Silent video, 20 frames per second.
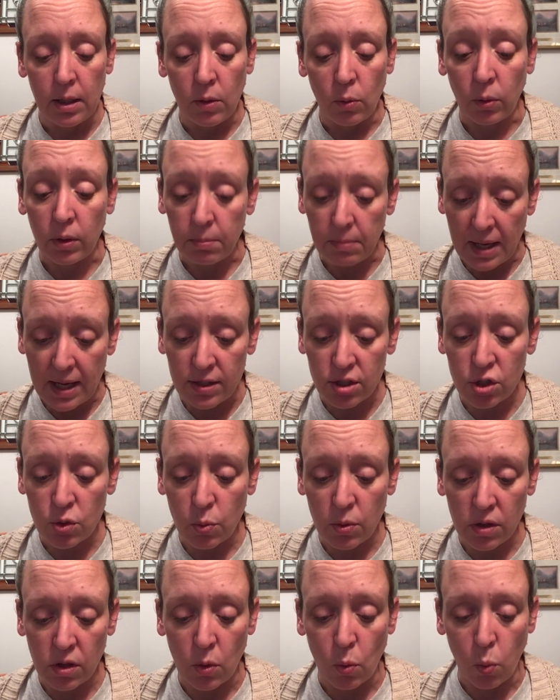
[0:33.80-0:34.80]
When
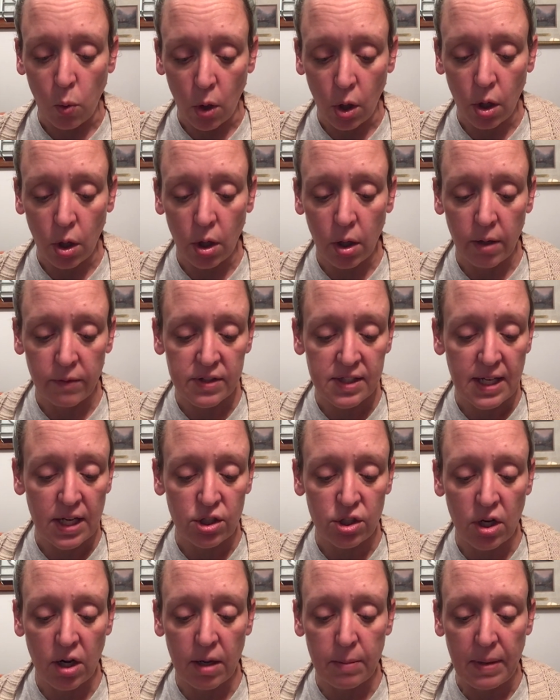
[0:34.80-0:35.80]
matched with the whir of
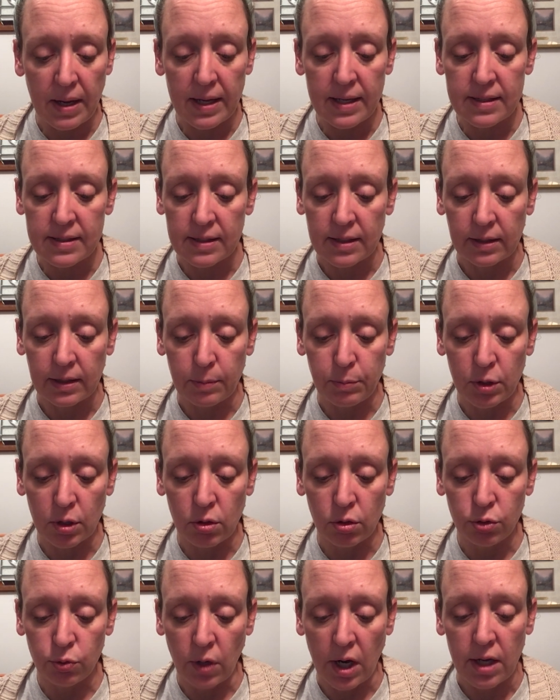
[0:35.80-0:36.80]
stationary bikes and
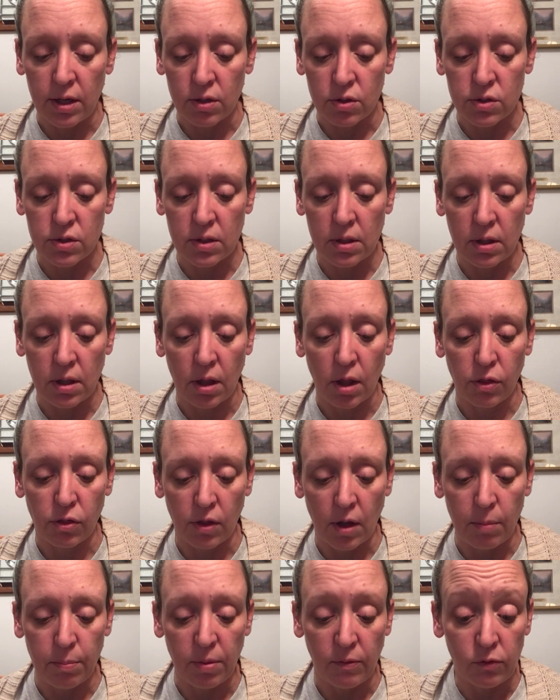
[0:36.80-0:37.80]
elliptical trainers, the
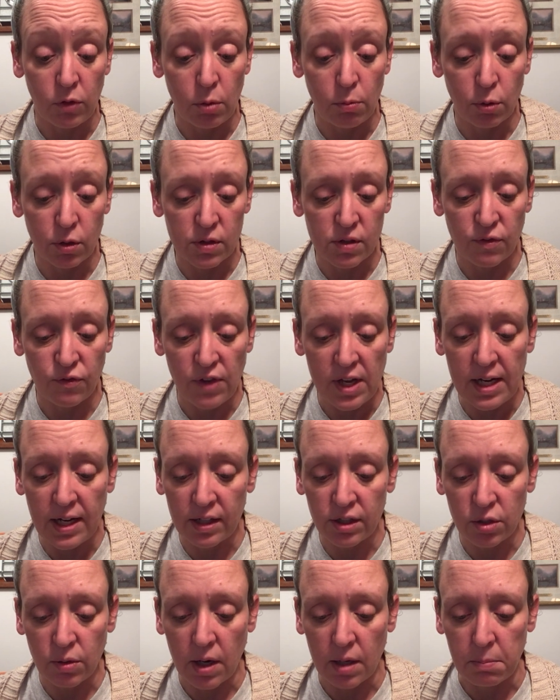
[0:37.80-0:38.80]
thump of numerous feet
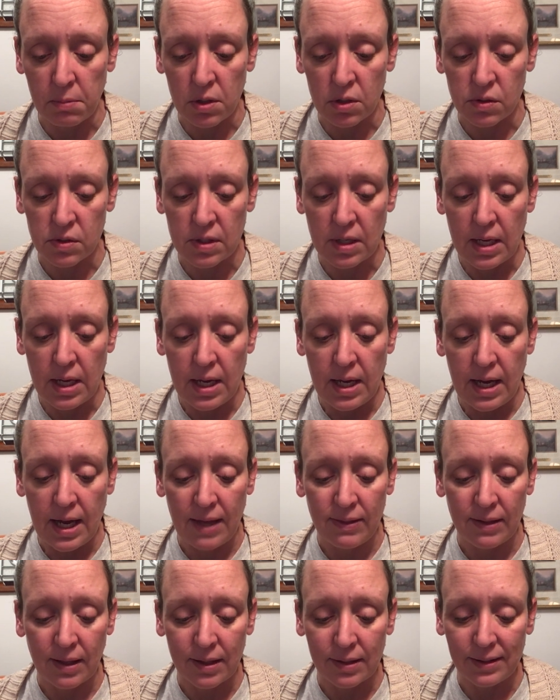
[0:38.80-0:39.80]
on treadmills,
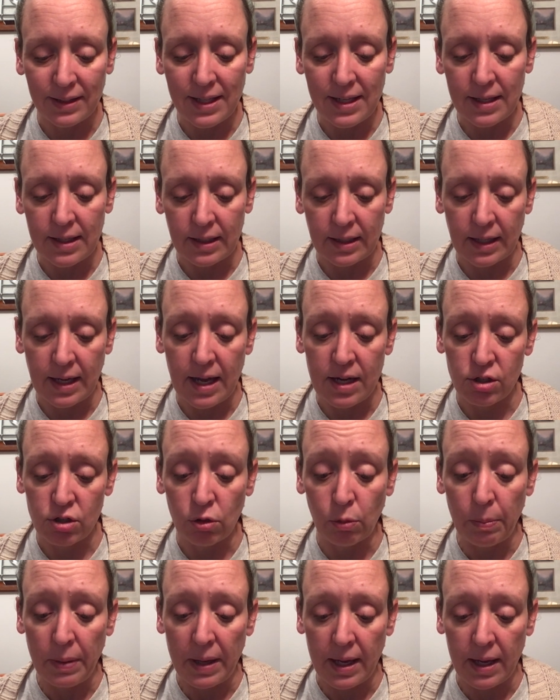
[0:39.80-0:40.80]
and the clink and
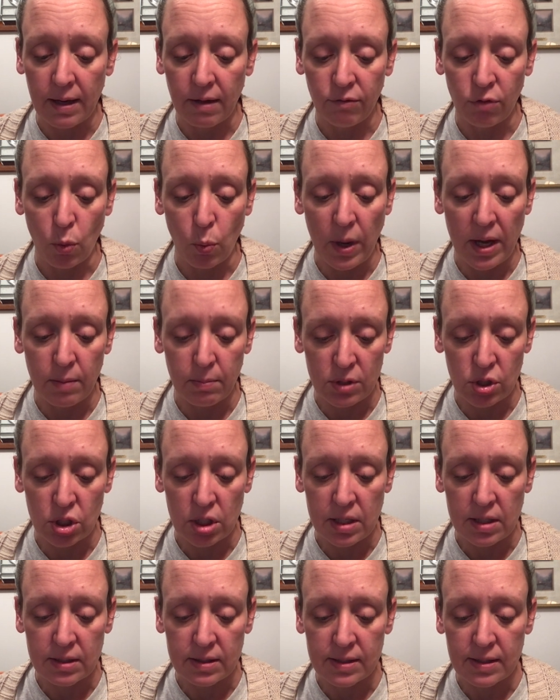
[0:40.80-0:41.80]
occasional bang of the weight
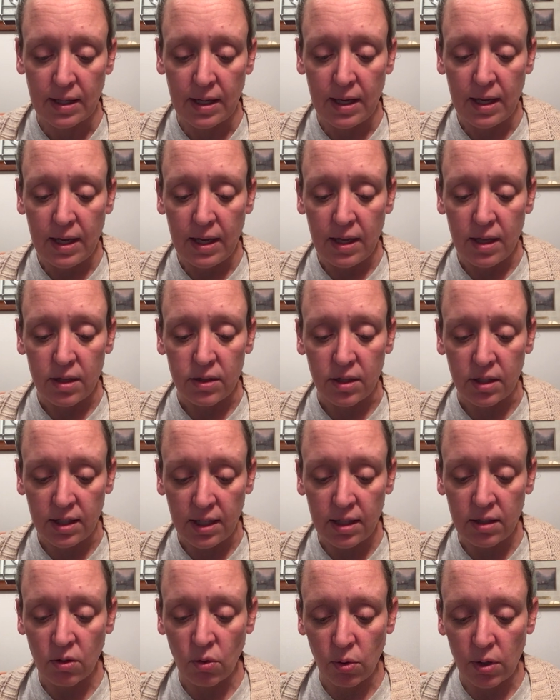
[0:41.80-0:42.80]
machines, the
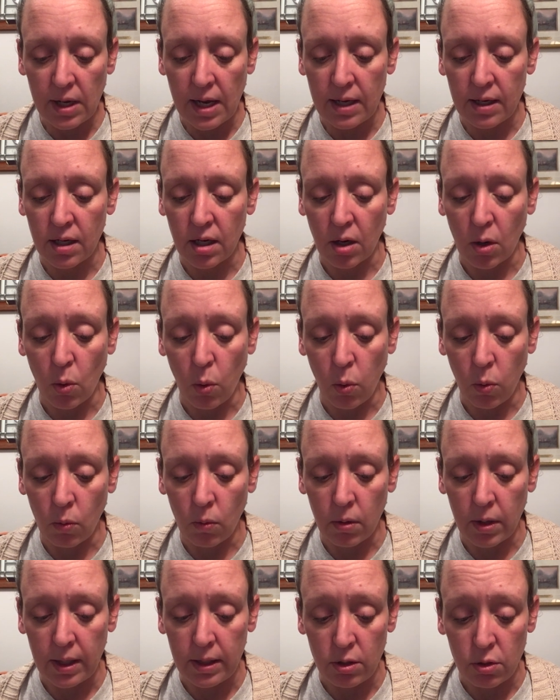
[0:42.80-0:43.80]
din created a
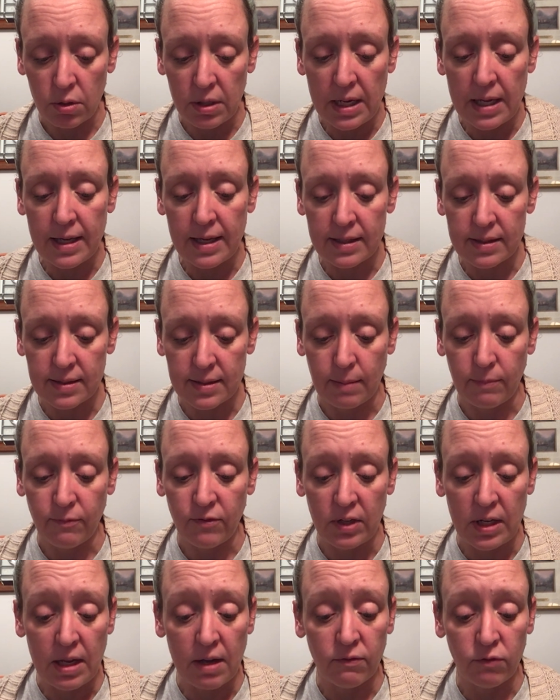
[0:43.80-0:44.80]
unique
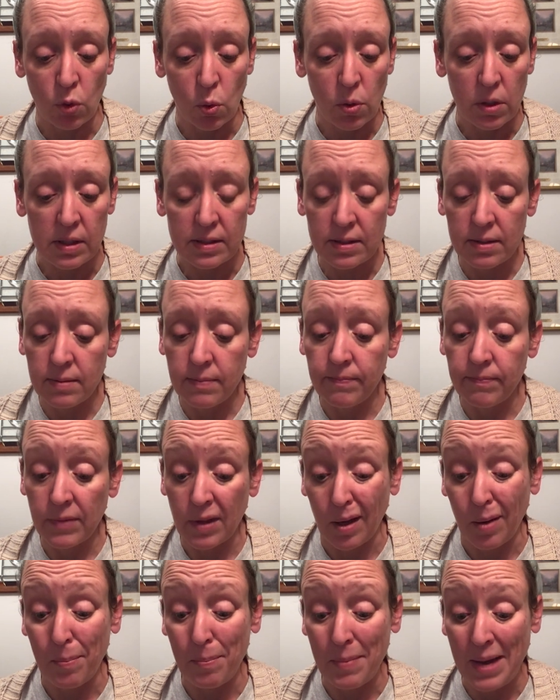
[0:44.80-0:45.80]
symphony of noise,
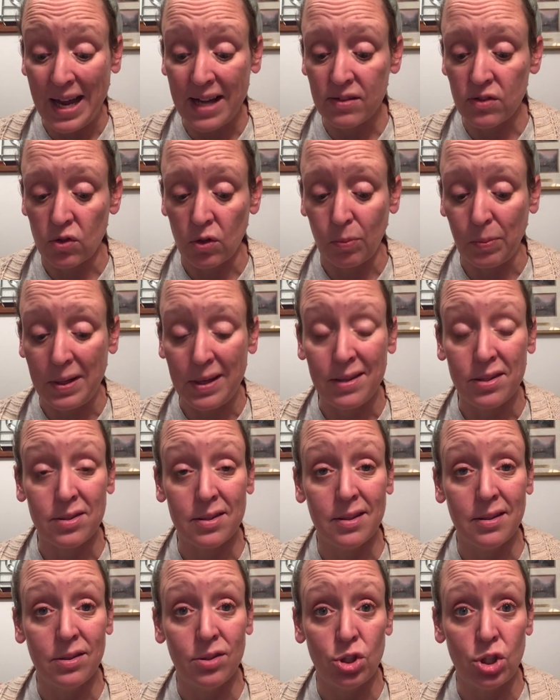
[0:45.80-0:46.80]
a
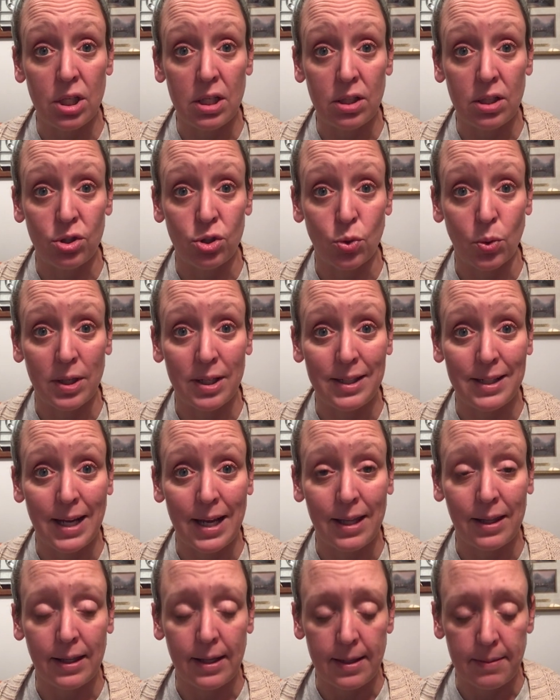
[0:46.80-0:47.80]
masterpiece she enjoyed
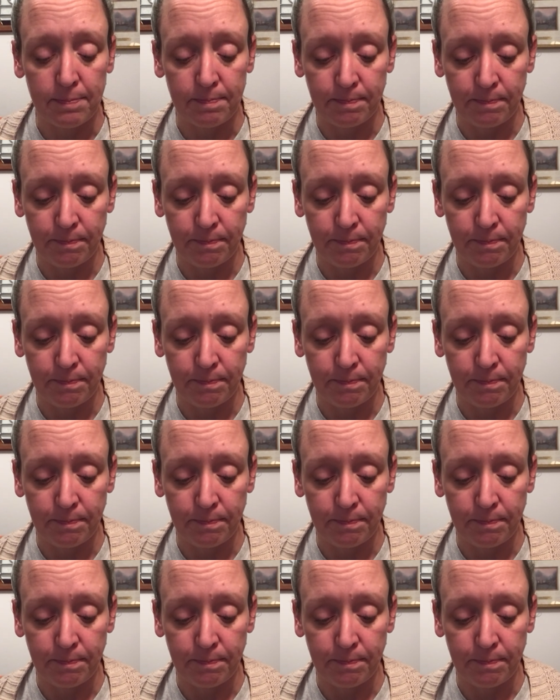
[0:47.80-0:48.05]
daily.